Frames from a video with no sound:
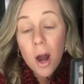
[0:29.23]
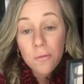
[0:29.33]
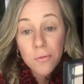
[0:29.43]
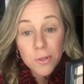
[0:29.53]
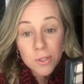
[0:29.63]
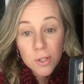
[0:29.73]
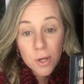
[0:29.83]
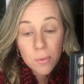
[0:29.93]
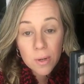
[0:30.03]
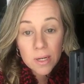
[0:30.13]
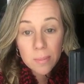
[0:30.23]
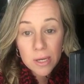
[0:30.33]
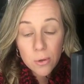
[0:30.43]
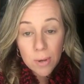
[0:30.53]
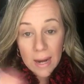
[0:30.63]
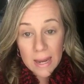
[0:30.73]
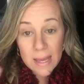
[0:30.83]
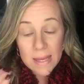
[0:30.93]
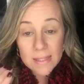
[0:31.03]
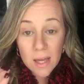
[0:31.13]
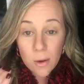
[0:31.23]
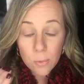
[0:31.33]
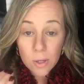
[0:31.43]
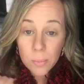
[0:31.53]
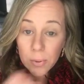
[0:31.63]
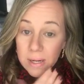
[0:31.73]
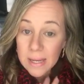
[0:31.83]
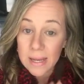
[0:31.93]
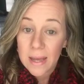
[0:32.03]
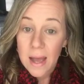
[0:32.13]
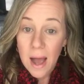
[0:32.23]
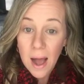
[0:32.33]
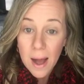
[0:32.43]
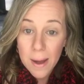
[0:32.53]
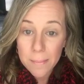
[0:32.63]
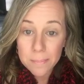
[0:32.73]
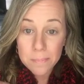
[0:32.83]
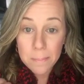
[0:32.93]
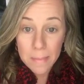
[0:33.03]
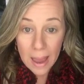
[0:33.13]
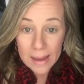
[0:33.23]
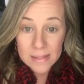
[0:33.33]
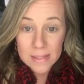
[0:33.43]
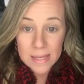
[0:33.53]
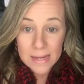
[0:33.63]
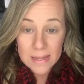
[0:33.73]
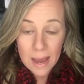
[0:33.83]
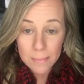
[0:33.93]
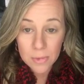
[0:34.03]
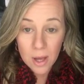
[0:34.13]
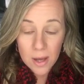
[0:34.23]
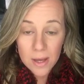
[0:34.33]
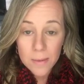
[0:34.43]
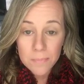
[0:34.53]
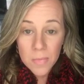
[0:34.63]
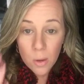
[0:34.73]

Our first look we're going to be creating is a real pretty matte daytime look.